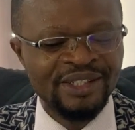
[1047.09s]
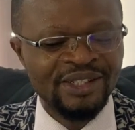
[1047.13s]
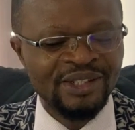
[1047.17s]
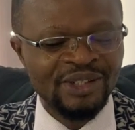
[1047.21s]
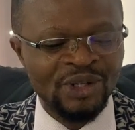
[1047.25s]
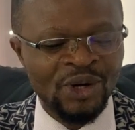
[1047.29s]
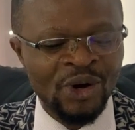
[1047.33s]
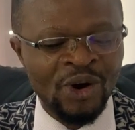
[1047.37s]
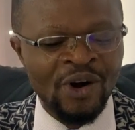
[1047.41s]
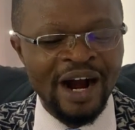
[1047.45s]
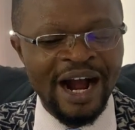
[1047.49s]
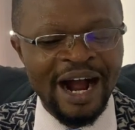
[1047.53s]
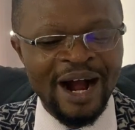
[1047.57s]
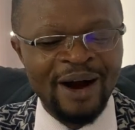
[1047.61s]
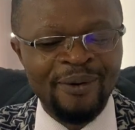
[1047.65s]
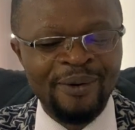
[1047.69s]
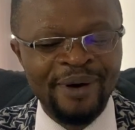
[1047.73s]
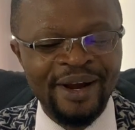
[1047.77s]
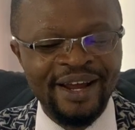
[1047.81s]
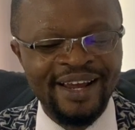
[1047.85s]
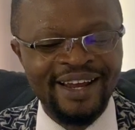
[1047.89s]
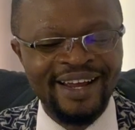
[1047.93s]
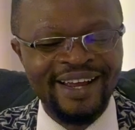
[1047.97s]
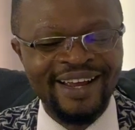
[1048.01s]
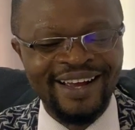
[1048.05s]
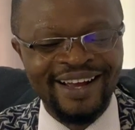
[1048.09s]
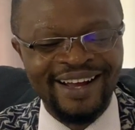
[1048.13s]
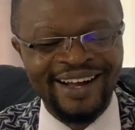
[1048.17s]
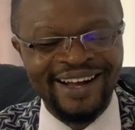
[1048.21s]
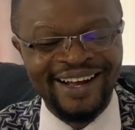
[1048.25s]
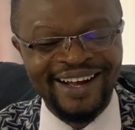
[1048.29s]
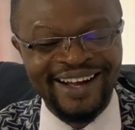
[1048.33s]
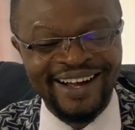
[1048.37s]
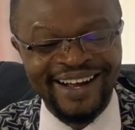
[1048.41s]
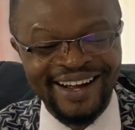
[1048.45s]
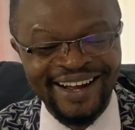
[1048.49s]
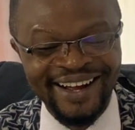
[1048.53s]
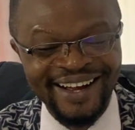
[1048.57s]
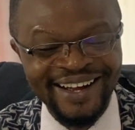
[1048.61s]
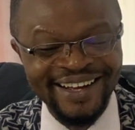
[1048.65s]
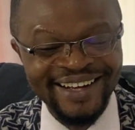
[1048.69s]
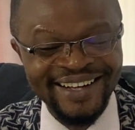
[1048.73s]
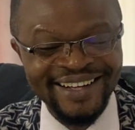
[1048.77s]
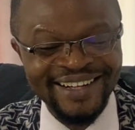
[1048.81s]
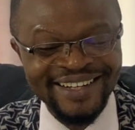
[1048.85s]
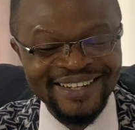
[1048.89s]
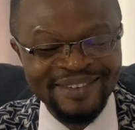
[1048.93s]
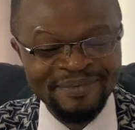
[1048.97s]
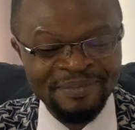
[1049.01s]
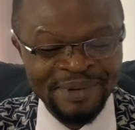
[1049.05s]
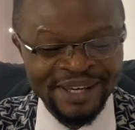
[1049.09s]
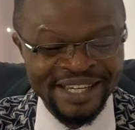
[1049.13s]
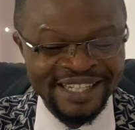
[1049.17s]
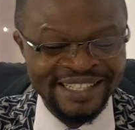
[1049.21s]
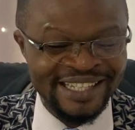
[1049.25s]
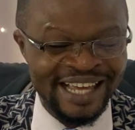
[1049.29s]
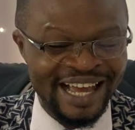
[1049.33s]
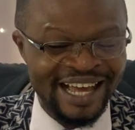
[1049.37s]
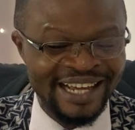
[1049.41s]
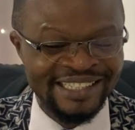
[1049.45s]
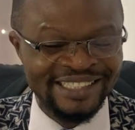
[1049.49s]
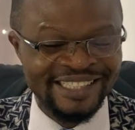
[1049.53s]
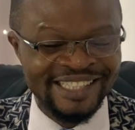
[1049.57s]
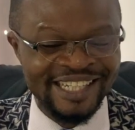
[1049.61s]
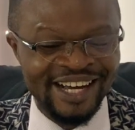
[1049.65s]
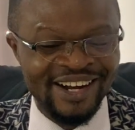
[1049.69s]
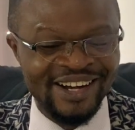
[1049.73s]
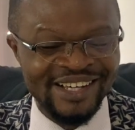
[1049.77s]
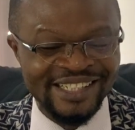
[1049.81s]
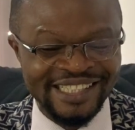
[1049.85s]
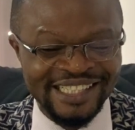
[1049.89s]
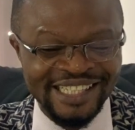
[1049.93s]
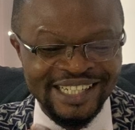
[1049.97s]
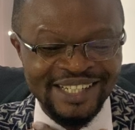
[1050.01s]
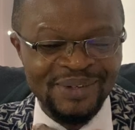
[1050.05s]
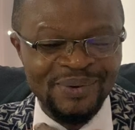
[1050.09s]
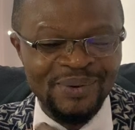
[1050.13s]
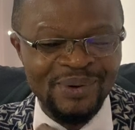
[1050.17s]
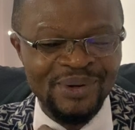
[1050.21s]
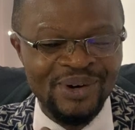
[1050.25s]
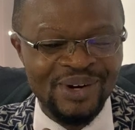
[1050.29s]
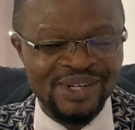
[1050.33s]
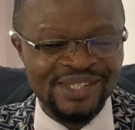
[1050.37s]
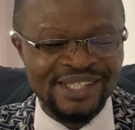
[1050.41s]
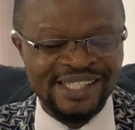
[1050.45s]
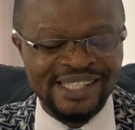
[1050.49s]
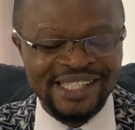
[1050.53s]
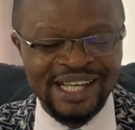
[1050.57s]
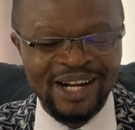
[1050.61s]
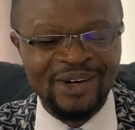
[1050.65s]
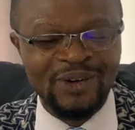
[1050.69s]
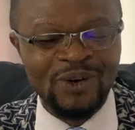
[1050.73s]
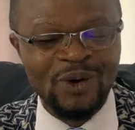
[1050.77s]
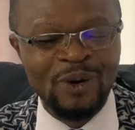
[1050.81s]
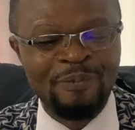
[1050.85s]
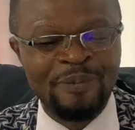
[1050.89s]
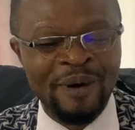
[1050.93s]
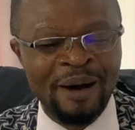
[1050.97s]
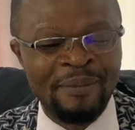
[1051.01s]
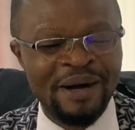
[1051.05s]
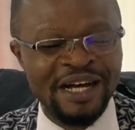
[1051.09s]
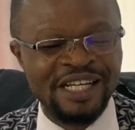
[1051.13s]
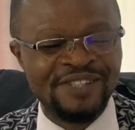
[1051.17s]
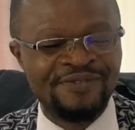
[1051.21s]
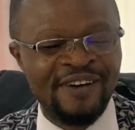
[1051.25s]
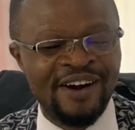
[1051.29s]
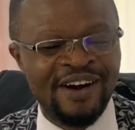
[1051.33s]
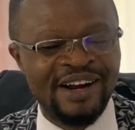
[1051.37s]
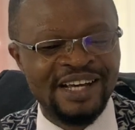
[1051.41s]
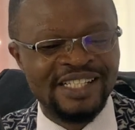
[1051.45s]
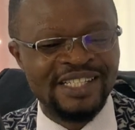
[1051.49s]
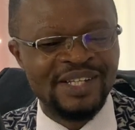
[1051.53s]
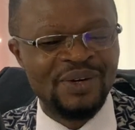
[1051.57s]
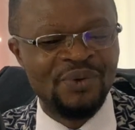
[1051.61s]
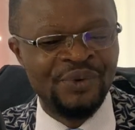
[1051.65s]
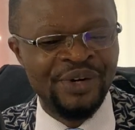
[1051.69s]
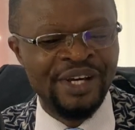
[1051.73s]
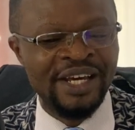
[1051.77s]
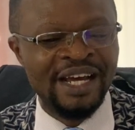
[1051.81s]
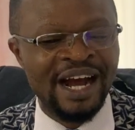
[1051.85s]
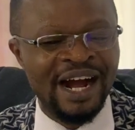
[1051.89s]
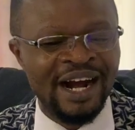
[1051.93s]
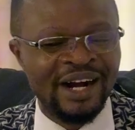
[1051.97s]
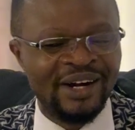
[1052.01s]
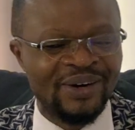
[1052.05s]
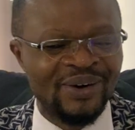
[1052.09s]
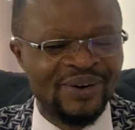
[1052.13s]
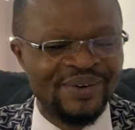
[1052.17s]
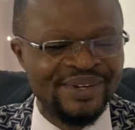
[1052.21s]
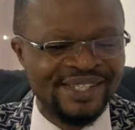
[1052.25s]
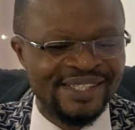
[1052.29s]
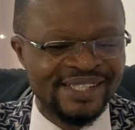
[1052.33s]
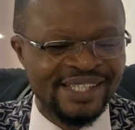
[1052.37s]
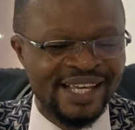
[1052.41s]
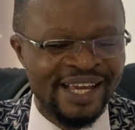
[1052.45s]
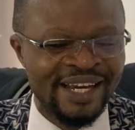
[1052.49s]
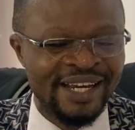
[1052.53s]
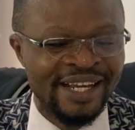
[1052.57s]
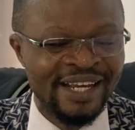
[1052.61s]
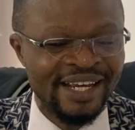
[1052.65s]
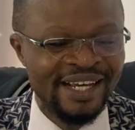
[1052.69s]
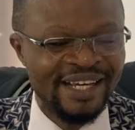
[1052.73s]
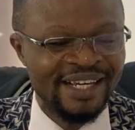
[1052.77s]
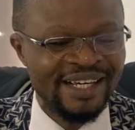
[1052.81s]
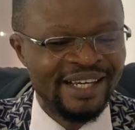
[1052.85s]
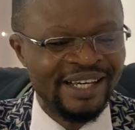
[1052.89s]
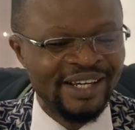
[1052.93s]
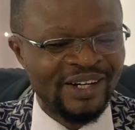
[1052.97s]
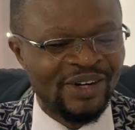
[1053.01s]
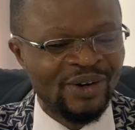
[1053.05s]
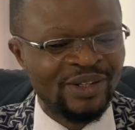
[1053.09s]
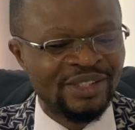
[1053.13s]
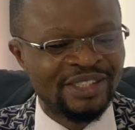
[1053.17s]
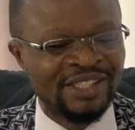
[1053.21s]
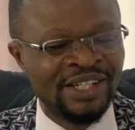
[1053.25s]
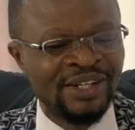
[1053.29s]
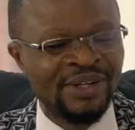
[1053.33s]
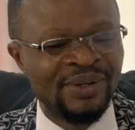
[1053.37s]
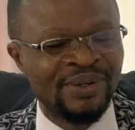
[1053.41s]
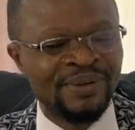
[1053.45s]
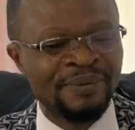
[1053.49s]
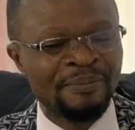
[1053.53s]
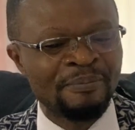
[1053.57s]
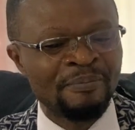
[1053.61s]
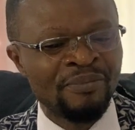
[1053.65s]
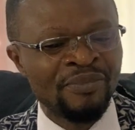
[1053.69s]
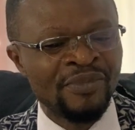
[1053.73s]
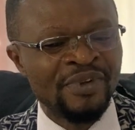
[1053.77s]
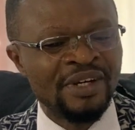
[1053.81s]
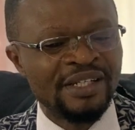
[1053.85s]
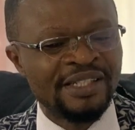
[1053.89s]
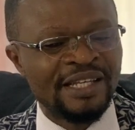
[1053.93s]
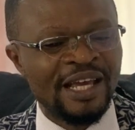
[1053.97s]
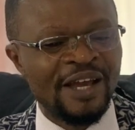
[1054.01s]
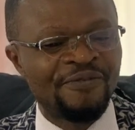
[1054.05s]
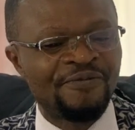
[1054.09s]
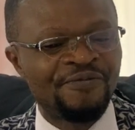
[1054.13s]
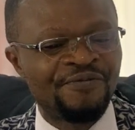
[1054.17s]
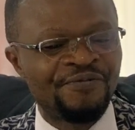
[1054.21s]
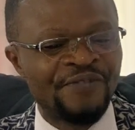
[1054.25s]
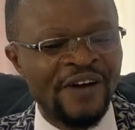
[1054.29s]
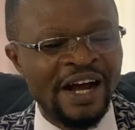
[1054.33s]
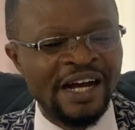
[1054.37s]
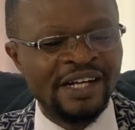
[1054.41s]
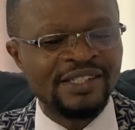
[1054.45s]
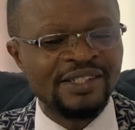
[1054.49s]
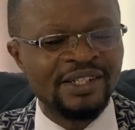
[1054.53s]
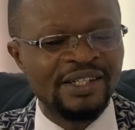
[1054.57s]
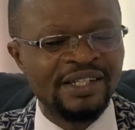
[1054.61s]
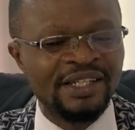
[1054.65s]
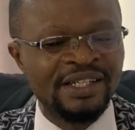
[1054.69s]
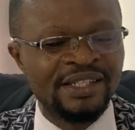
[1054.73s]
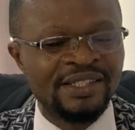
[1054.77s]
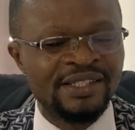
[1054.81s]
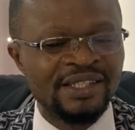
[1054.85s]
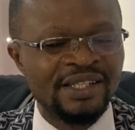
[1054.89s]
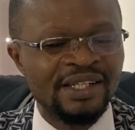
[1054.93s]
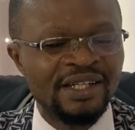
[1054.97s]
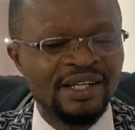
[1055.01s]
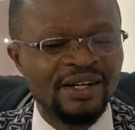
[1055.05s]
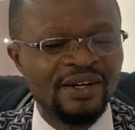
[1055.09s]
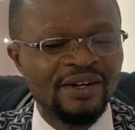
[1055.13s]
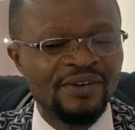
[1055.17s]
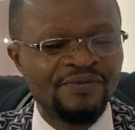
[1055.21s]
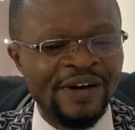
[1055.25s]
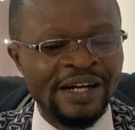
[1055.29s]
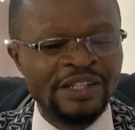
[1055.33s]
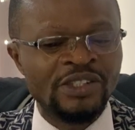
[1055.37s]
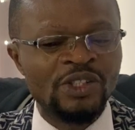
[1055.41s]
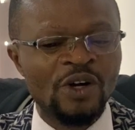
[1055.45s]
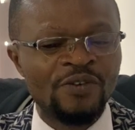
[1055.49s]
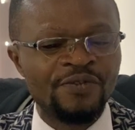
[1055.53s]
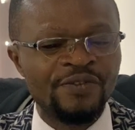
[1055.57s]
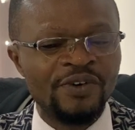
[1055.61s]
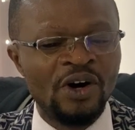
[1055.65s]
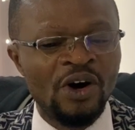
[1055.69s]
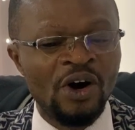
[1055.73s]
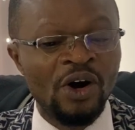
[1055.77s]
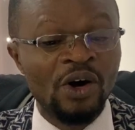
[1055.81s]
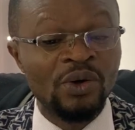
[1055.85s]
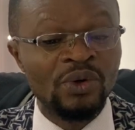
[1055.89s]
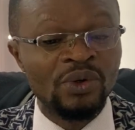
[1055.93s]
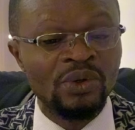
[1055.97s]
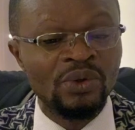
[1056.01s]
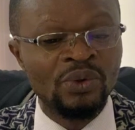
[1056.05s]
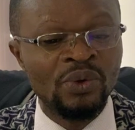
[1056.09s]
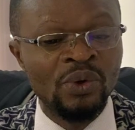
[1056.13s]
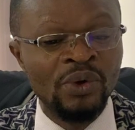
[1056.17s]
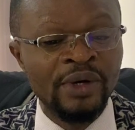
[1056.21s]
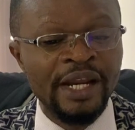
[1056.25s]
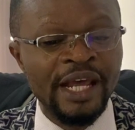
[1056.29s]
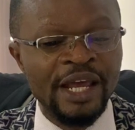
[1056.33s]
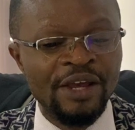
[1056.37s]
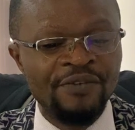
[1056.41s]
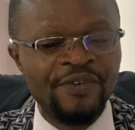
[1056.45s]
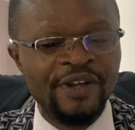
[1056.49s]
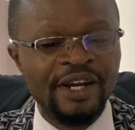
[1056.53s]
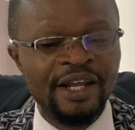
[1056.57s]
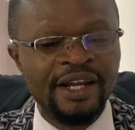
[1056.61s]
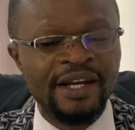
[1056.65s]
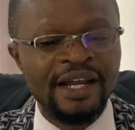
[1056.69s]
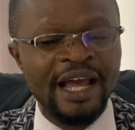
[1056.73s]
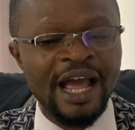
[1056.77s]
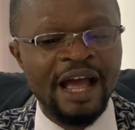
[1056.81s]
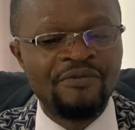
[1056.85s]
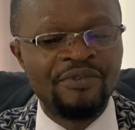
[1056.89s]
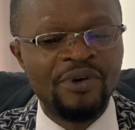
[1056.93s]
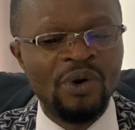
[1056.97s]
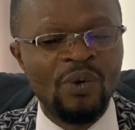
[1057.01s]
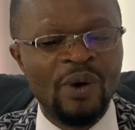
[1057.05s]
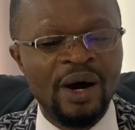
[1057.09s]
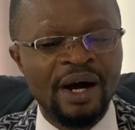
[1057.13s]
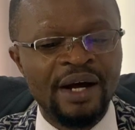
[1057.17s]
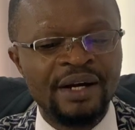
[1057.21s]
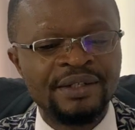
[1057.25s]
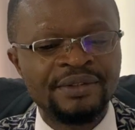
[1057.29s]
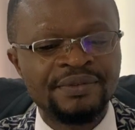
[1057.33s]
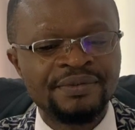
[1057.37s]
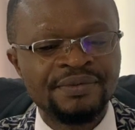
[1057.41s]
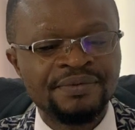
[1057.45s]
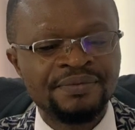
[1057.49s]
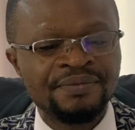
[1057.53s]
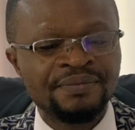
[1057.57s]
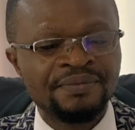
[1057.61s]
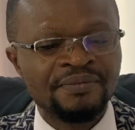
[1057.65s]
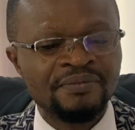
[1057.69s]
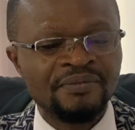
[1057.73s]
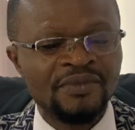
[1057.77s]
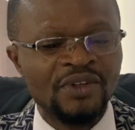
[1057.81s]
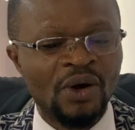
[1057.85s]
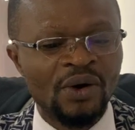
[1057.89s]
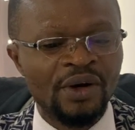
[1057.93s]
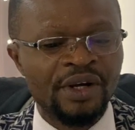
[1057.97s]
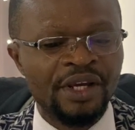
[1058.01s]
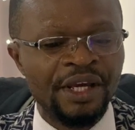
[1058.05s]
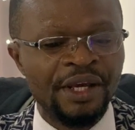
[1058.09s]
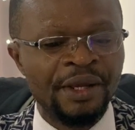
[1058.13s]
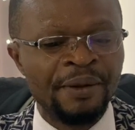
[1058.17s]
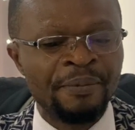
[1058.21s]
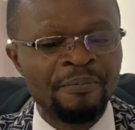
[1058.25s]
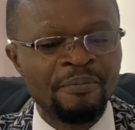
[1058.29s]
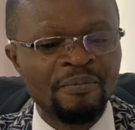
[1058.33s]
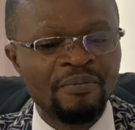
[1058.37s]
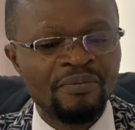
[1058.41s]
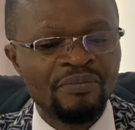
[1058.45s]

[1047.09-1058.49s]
Go away. Means that Chelsea will not sell Cole Palmer as far as we are concerned. He continued. He said, fact of all, good evening, everyone. Okay.